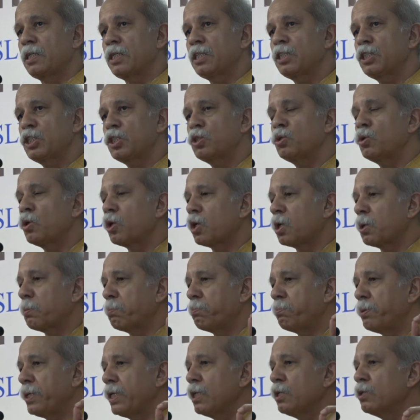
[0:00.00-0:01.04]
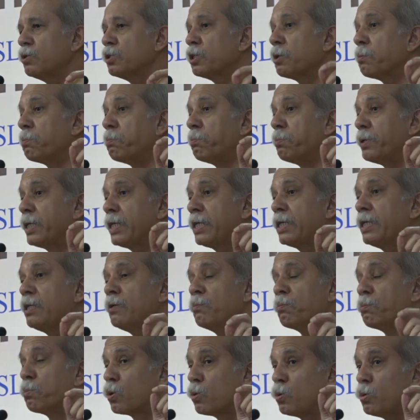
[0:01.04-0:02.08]
is to appeal to the
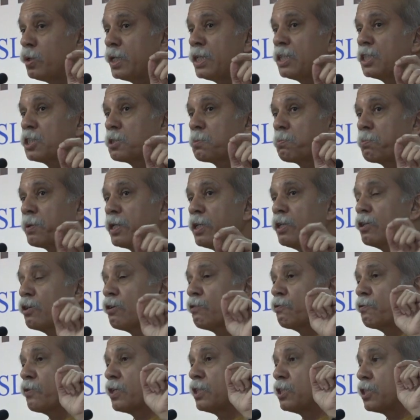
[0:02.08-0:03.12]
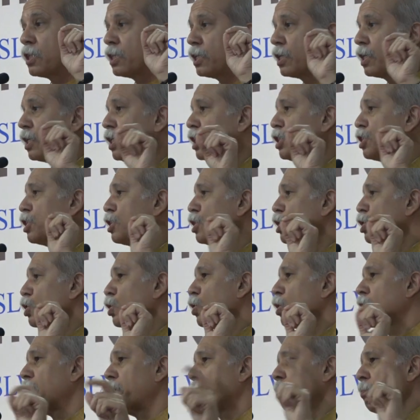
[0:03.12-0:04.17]
brooding spirit of the generations to
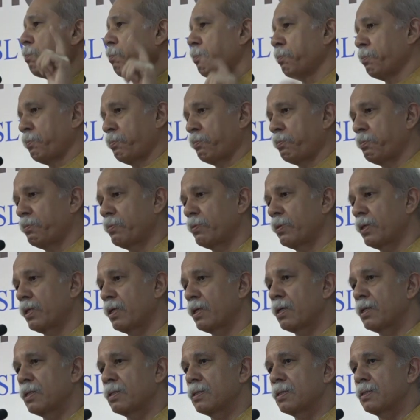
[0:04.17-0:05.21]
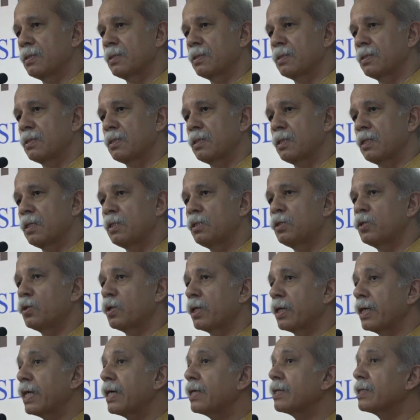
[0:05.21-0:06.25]
come and to
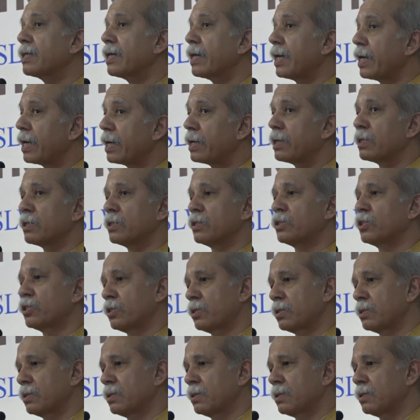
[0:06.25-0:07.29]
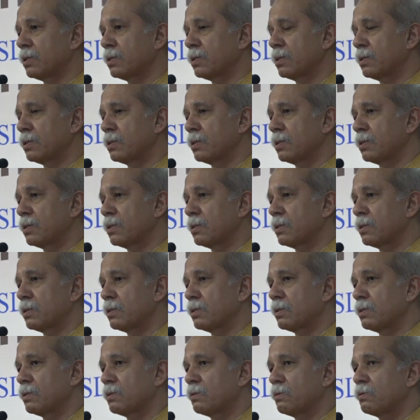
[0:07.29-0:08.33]
correct the errors
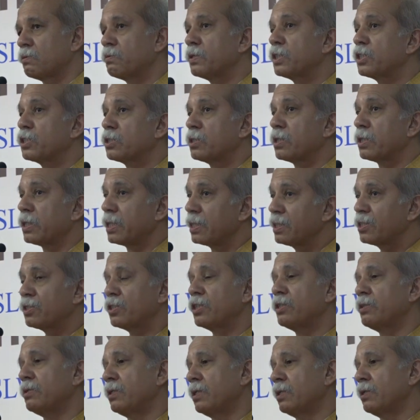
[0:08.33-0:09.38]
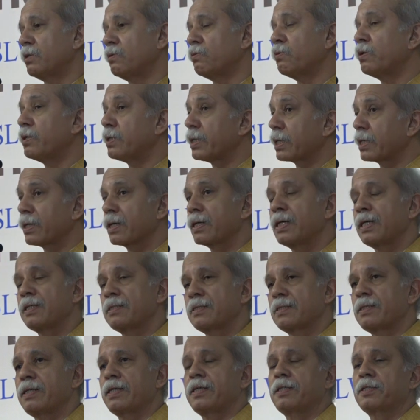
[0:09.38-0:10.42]
which the history will
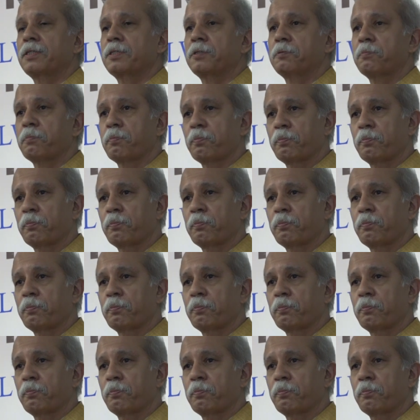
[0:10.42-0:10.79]
recognize later.